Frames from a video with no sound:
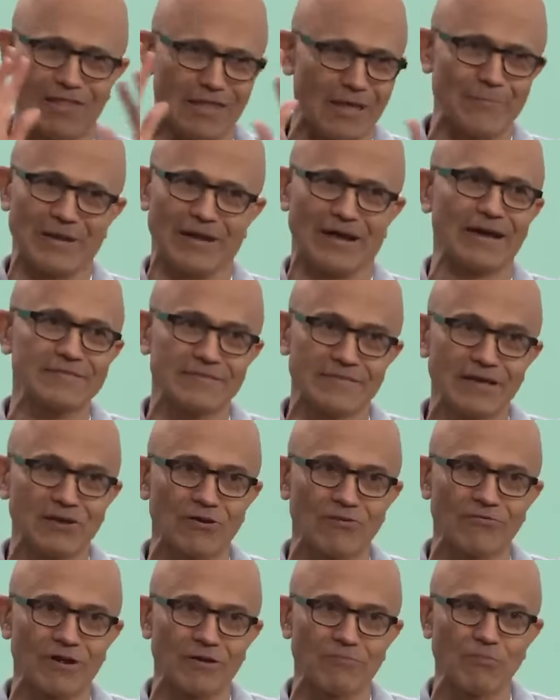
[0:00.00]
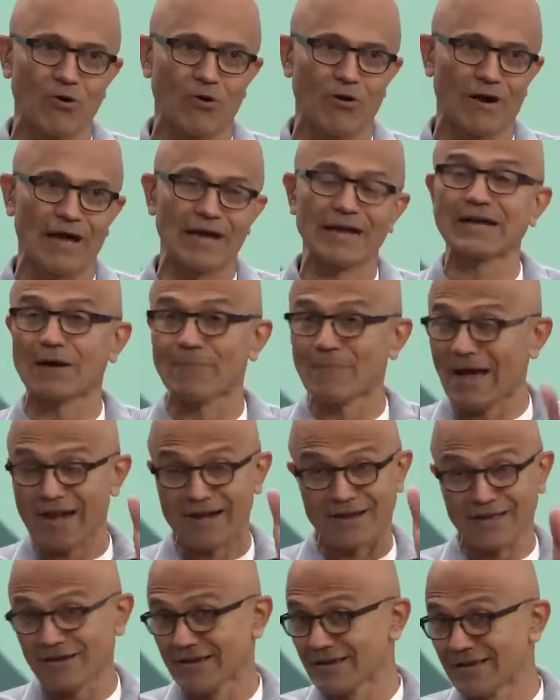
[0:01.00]
I mean, I think of it more, I come at
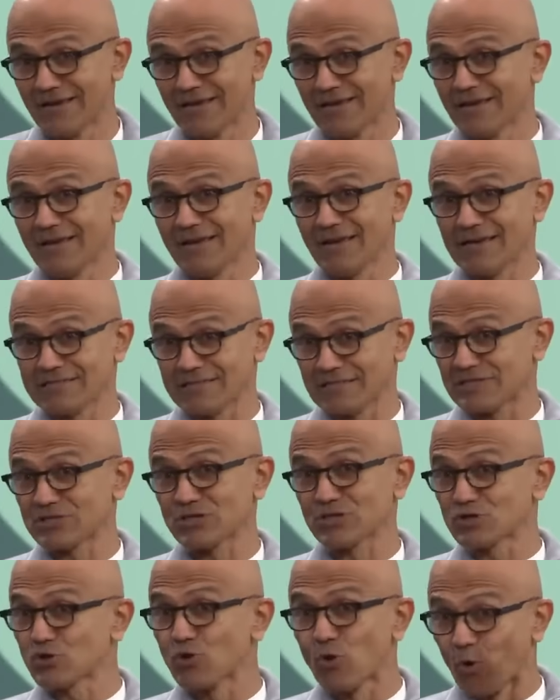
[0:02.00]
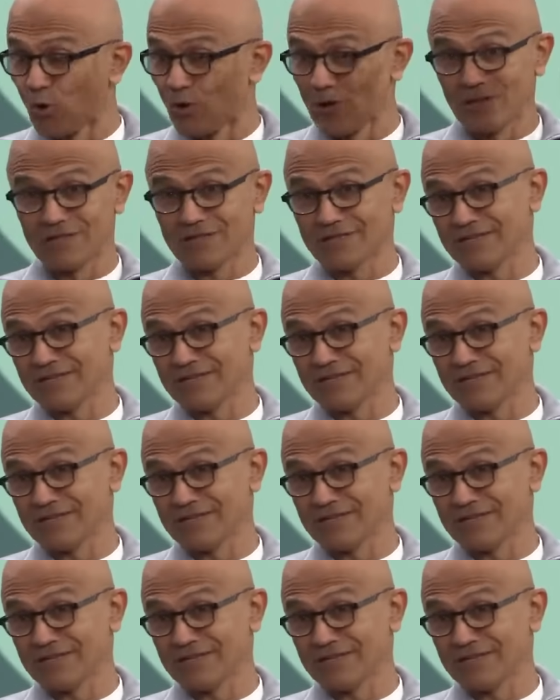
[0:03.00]
it as it's a tool.